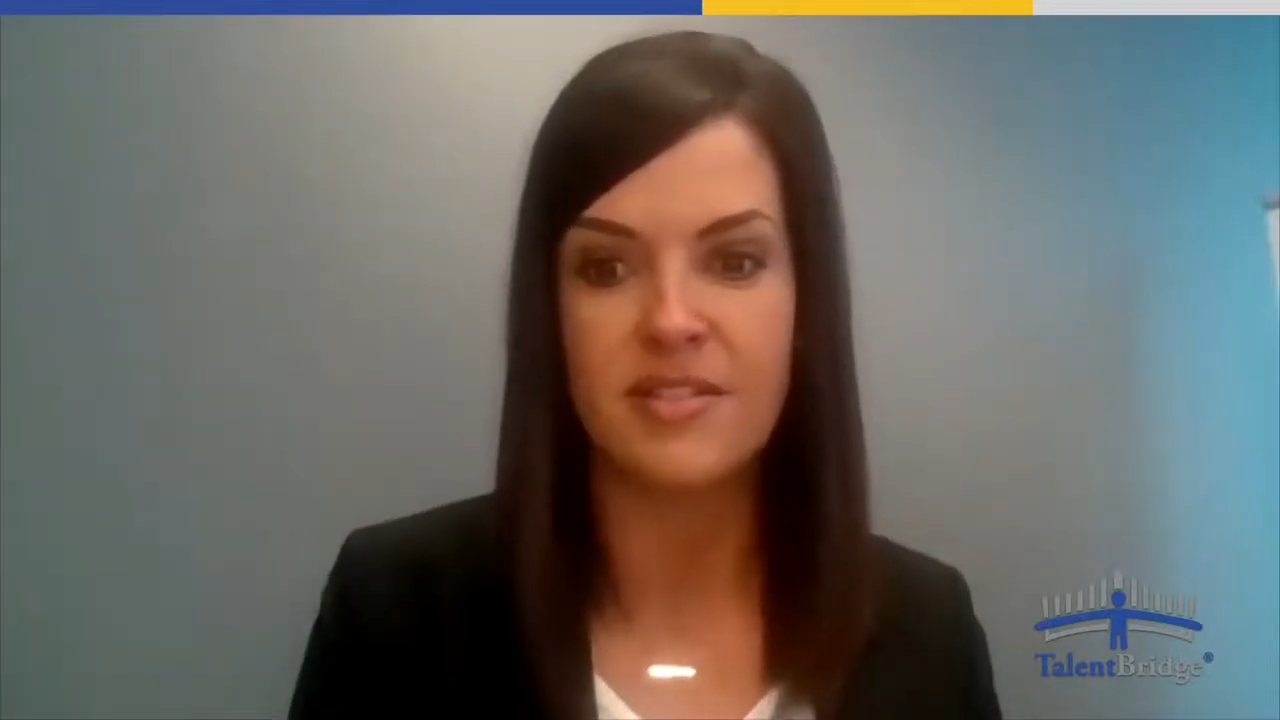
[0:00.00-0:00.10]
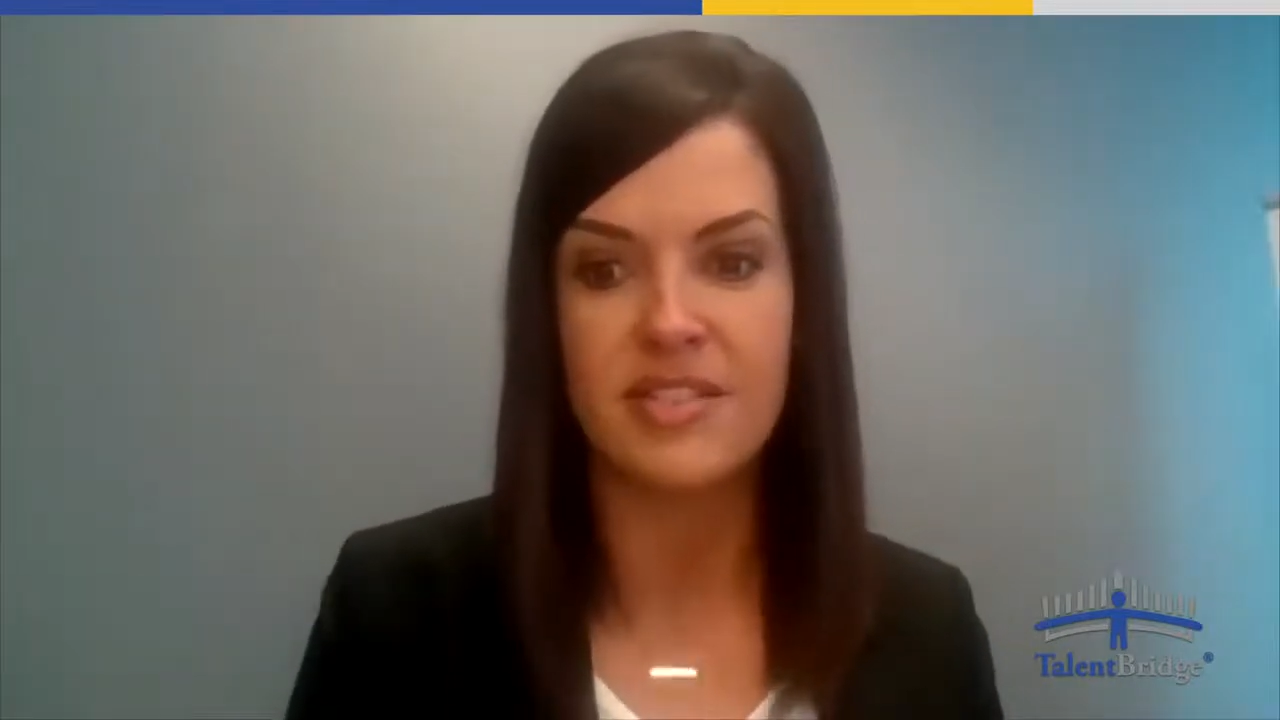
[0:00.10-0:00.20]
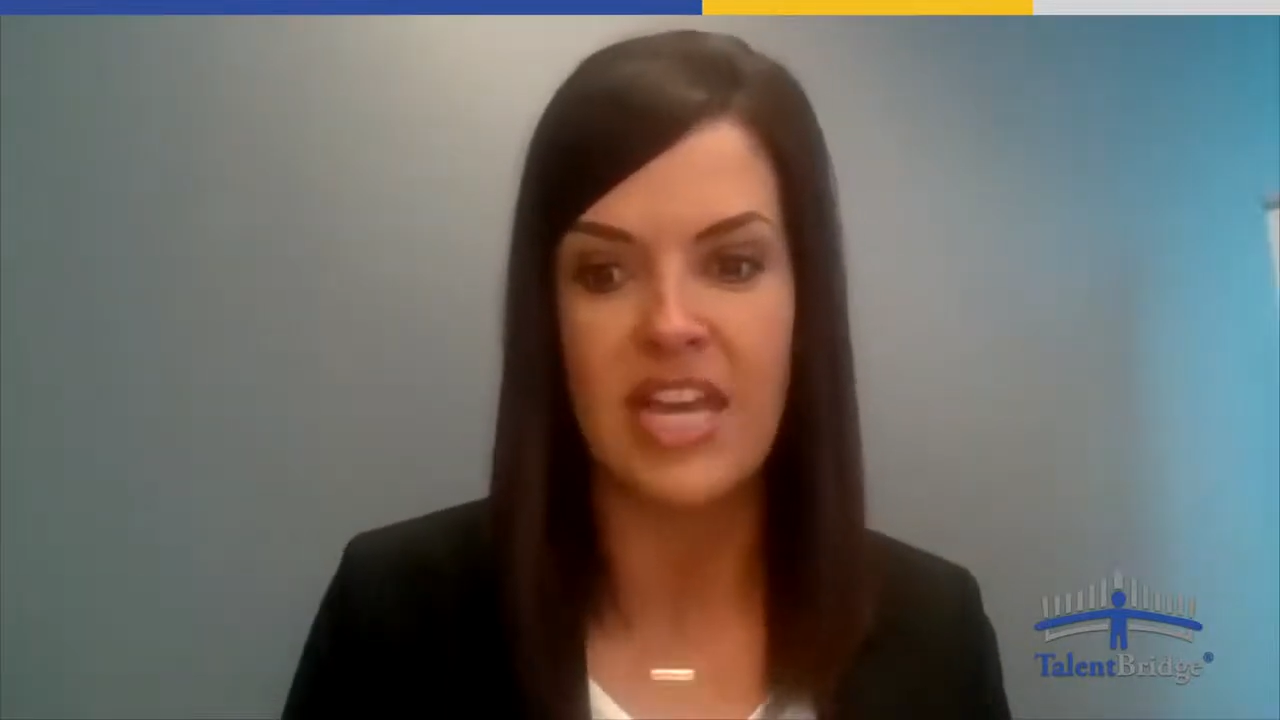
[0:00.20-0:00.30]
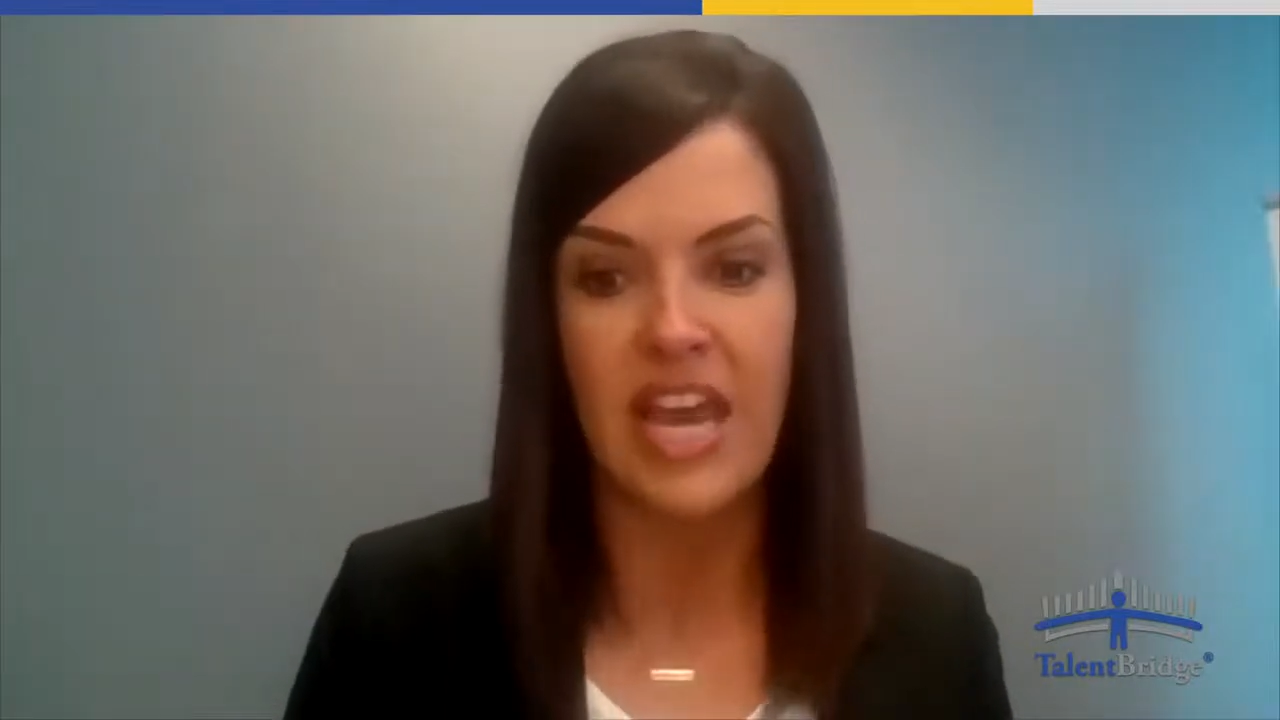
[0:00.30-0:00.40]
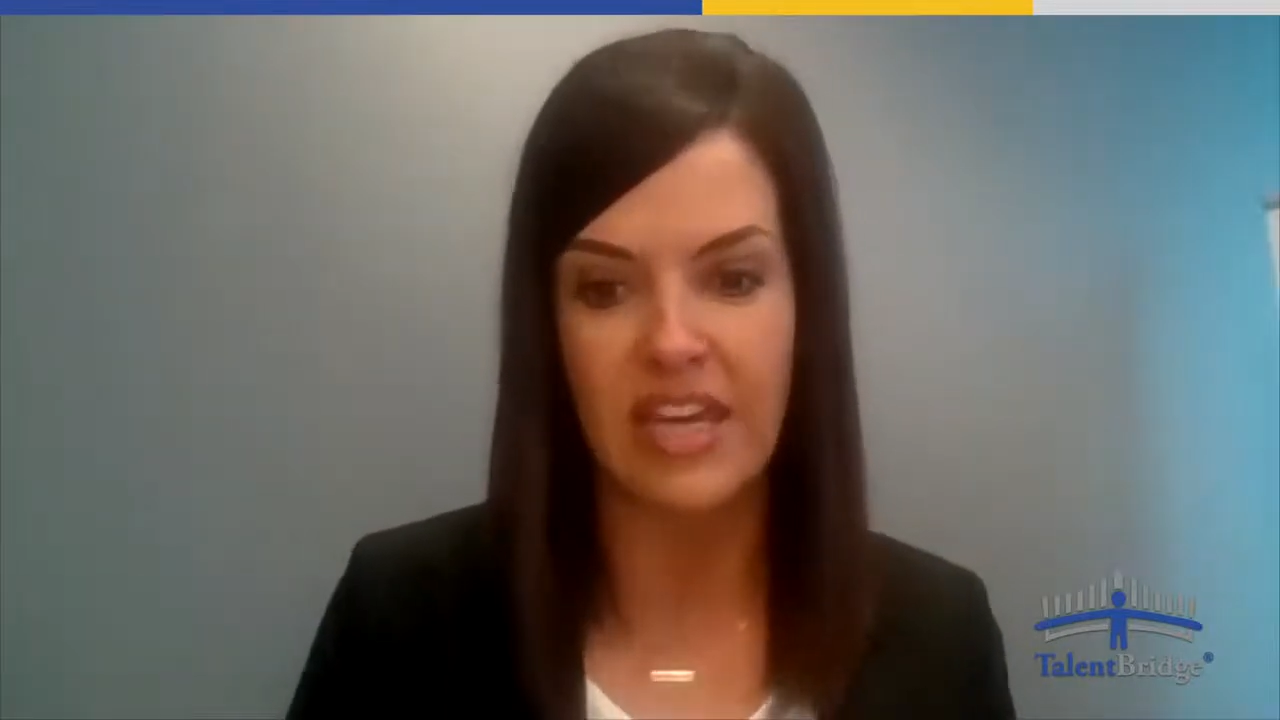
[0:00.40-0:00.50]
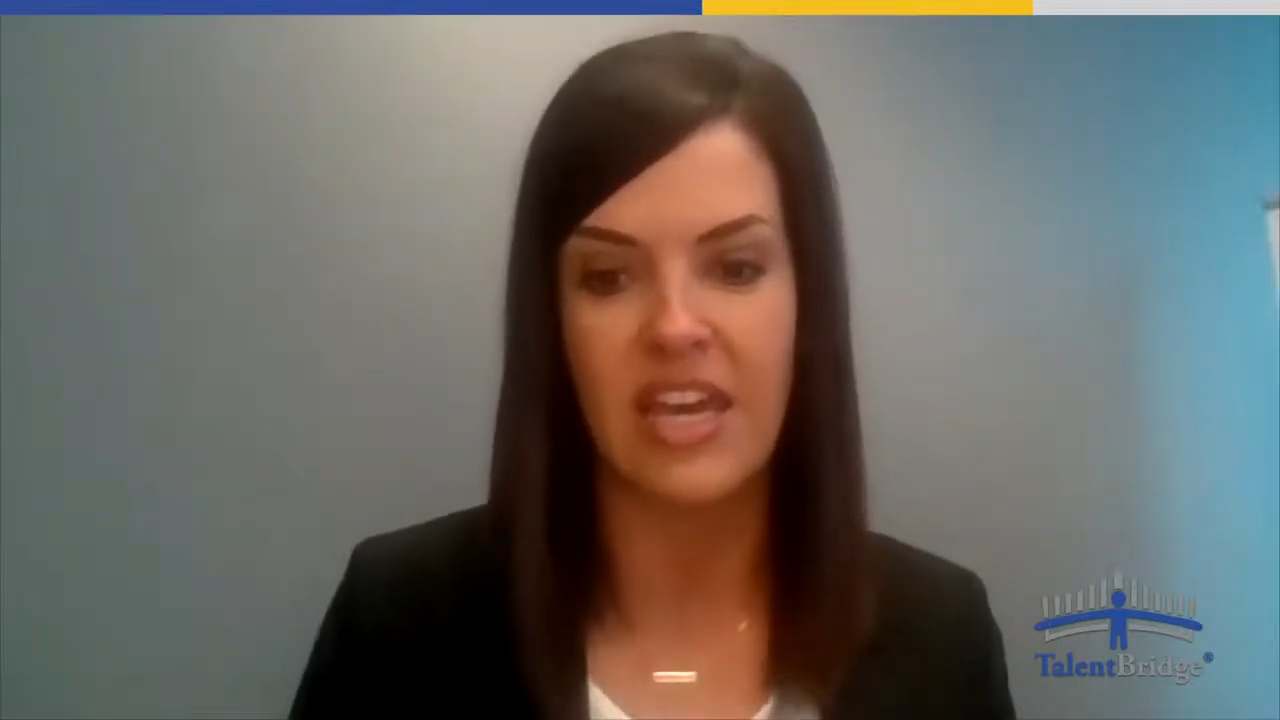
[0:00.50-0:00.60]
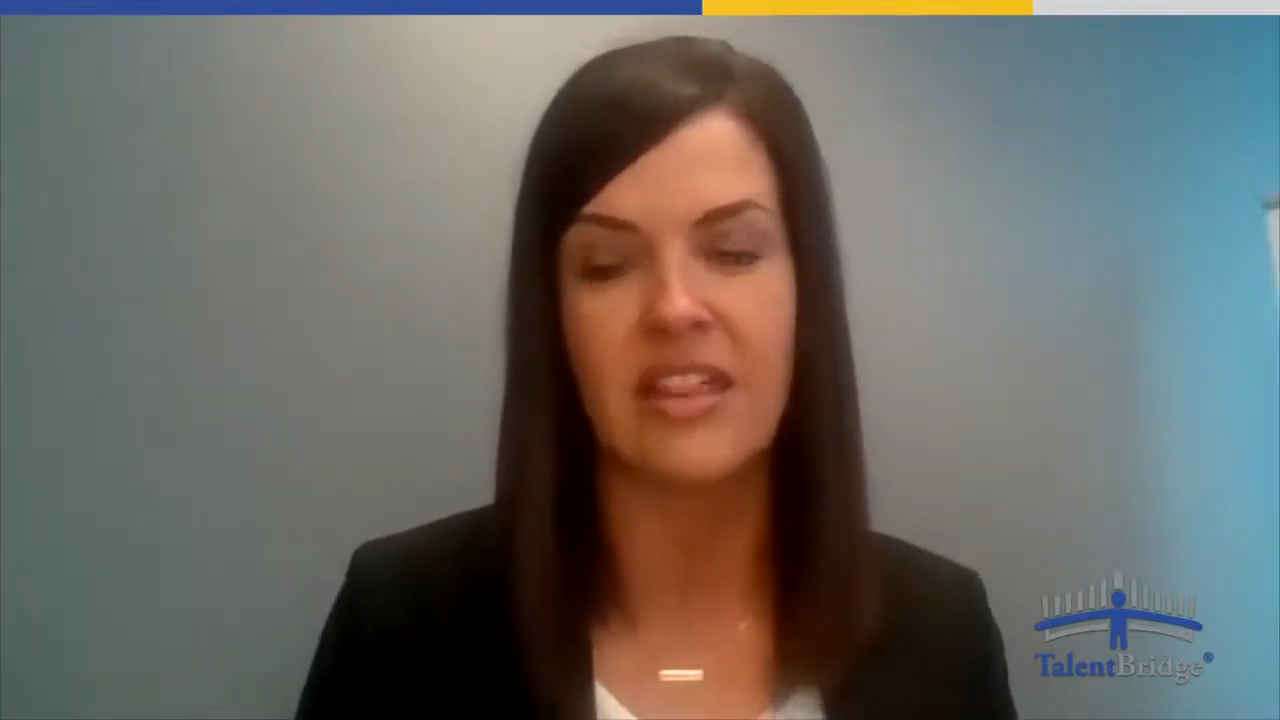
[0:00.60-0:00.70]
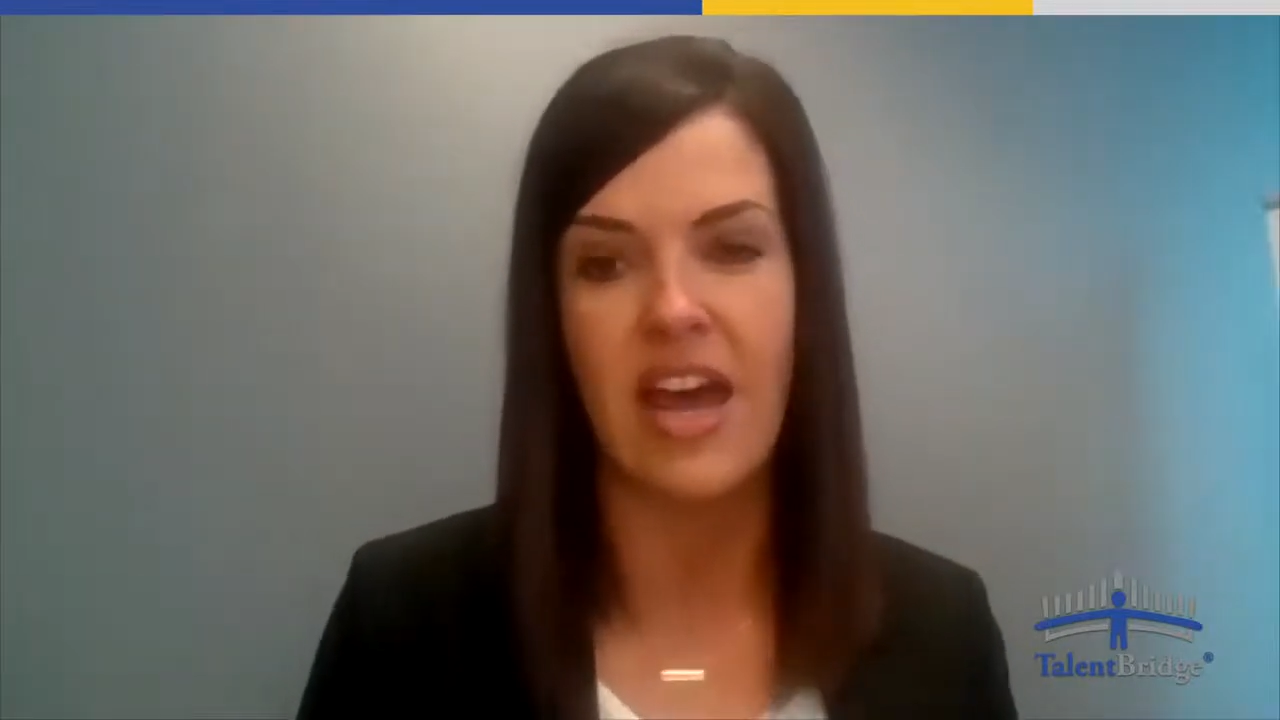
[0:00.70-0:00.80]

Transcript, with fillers: taking